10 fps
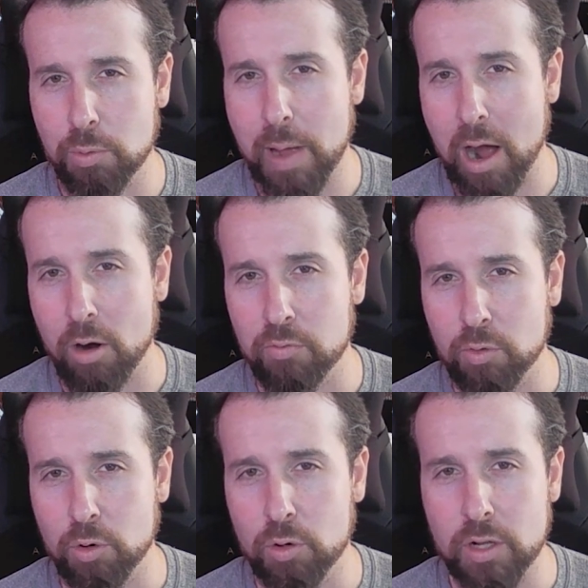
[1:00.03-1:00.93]

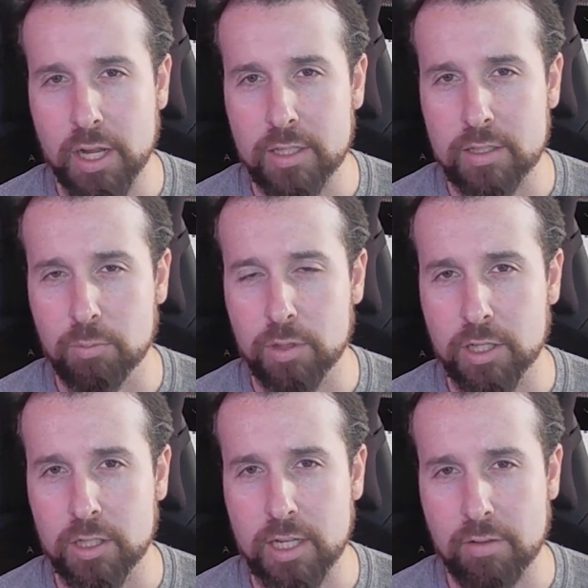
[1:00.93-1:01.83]
powerful and something
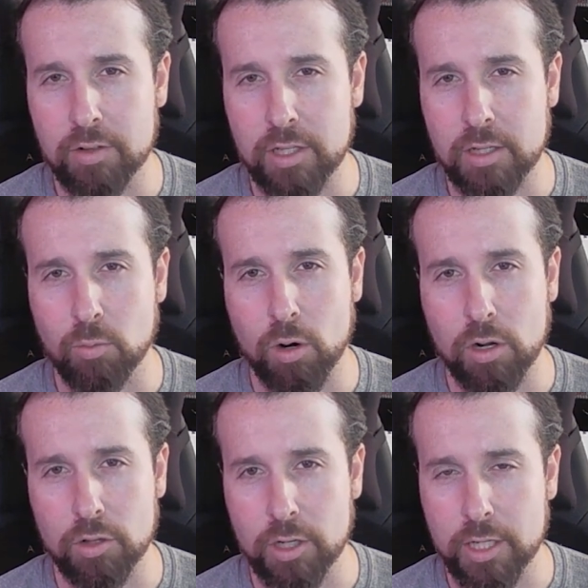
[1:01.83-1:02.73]
you're definitely going to want
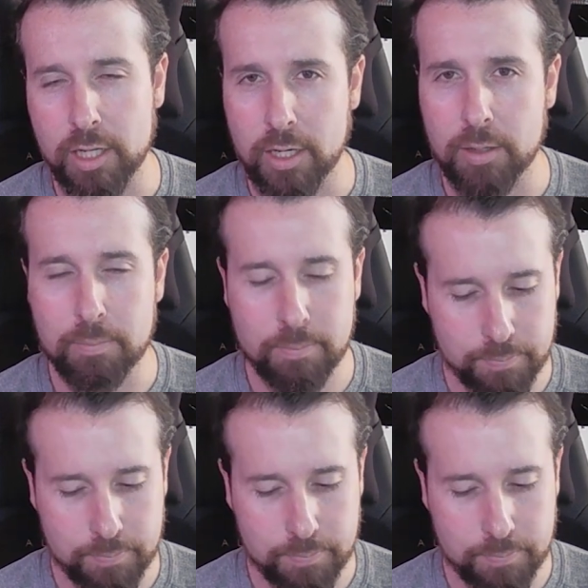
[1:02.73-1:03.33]
to learn here.